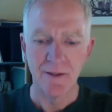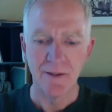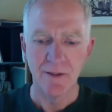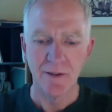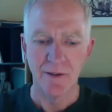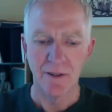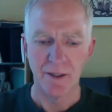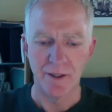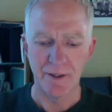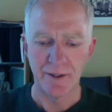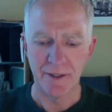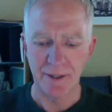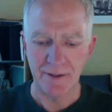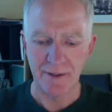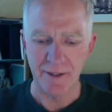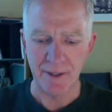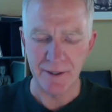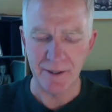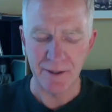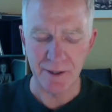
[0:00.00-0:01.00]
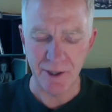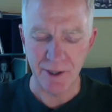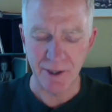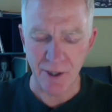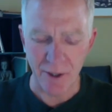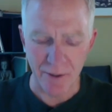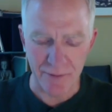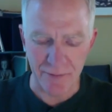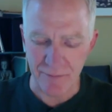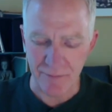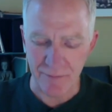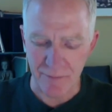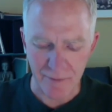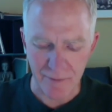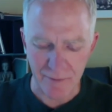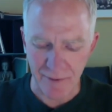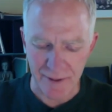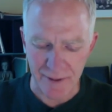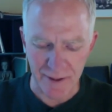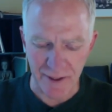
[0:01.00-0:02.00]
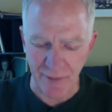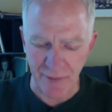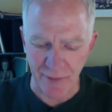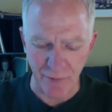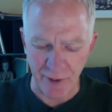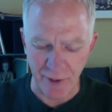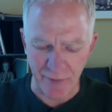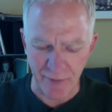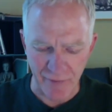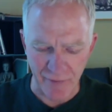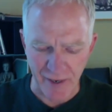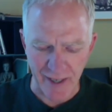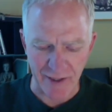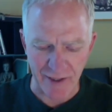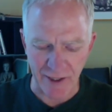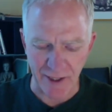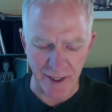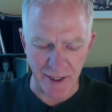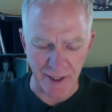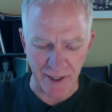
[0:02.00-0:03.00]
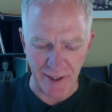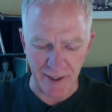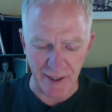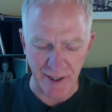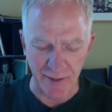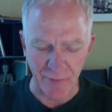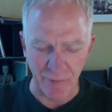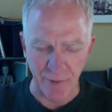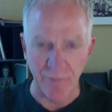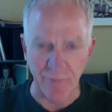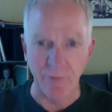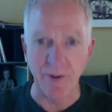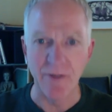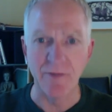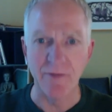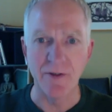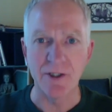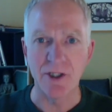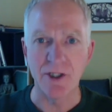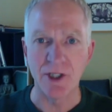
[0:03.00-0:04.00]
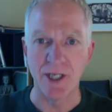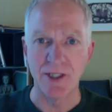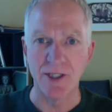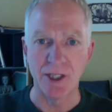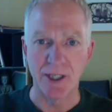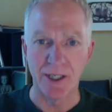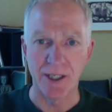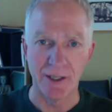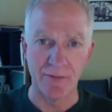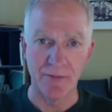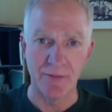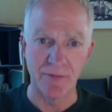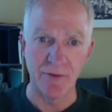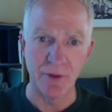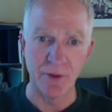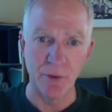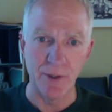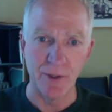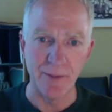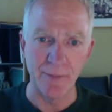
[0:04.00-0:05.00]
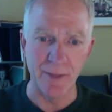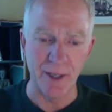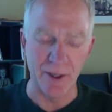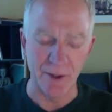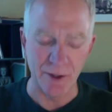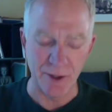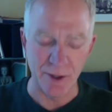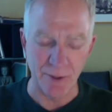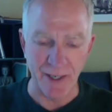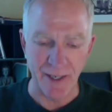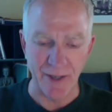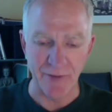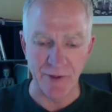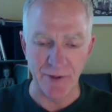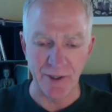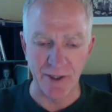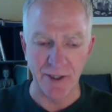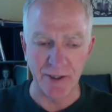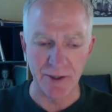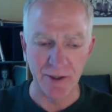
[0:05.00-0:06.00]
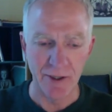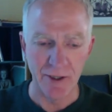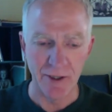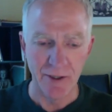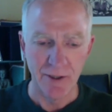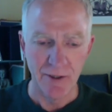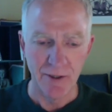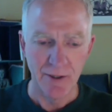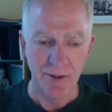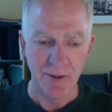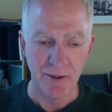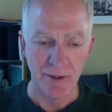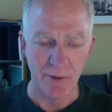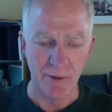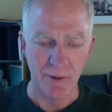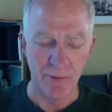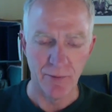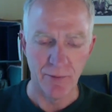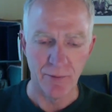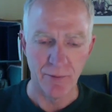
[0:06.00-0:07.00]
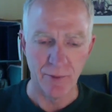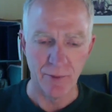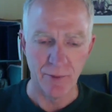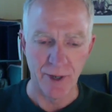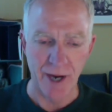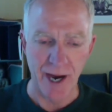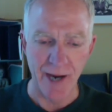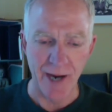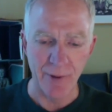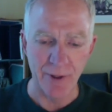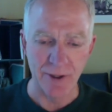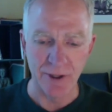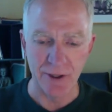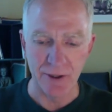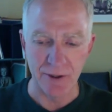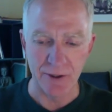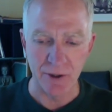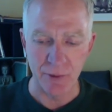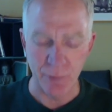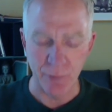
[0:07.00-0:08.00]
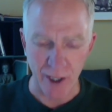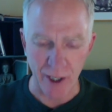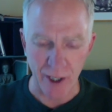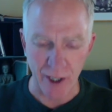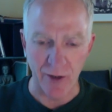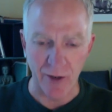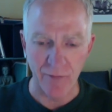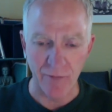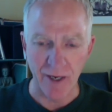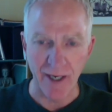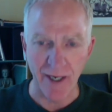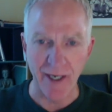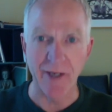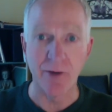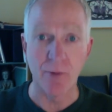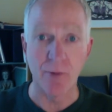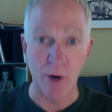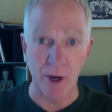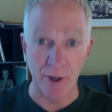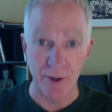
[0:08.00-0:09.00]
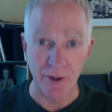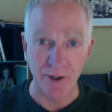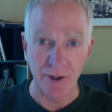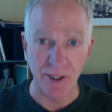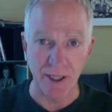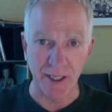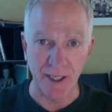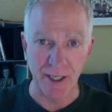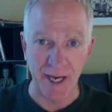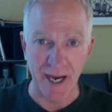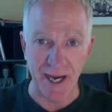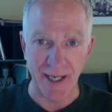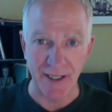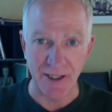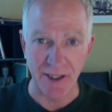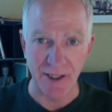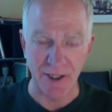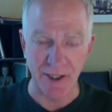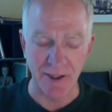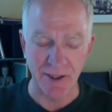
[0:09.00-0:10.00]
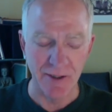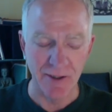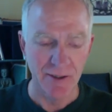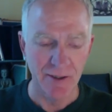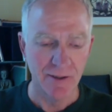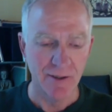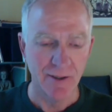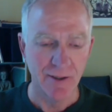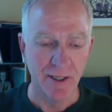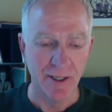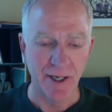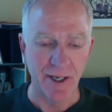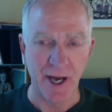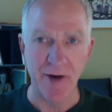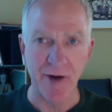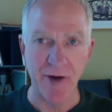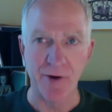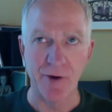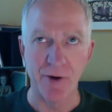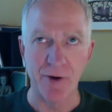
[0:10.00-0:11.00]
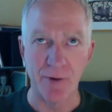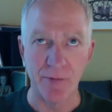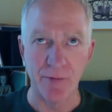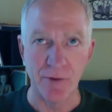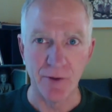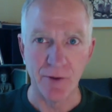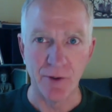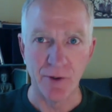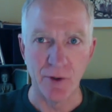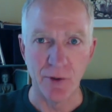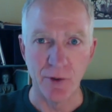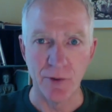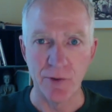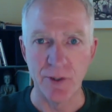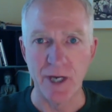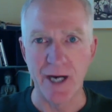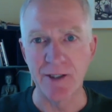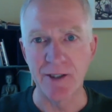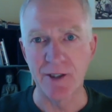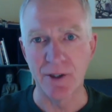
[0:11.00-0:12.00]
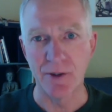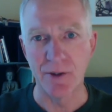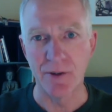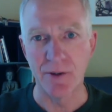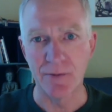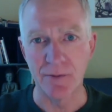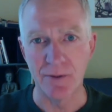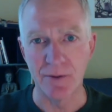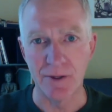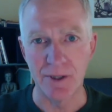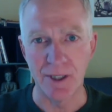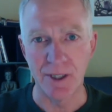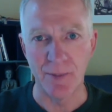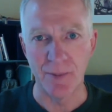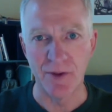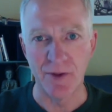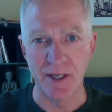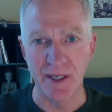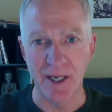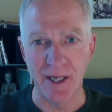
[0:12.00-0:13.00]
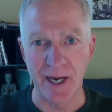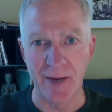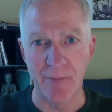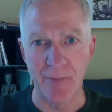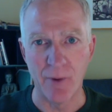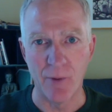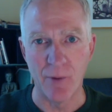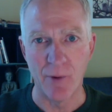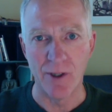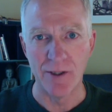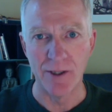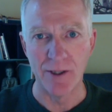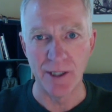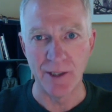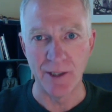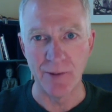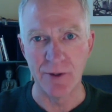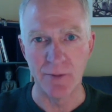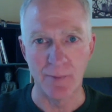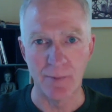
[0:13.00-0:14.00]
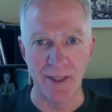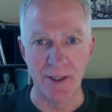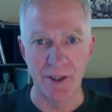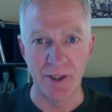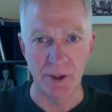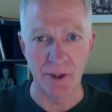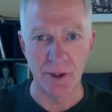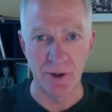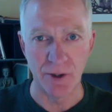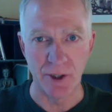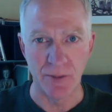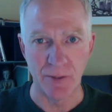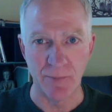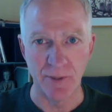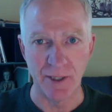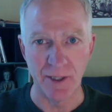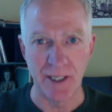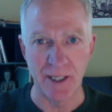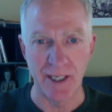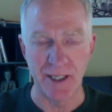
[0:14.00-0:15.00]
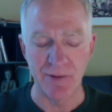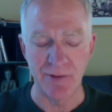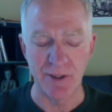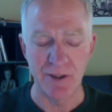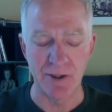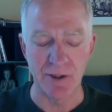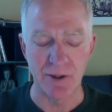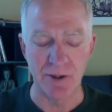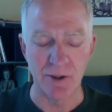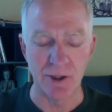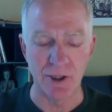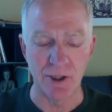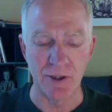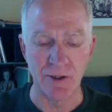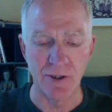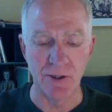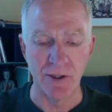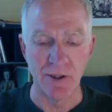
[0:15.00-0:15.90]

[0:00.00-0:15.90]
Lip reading: it's all, like I said, really fascinating, and we've exchanged a few emails about this. When I was 12, I had a water skiing accident, and I don't know if you knew who Dr. Timothy Campbell was. He was my surgeon, pediatric surgeon.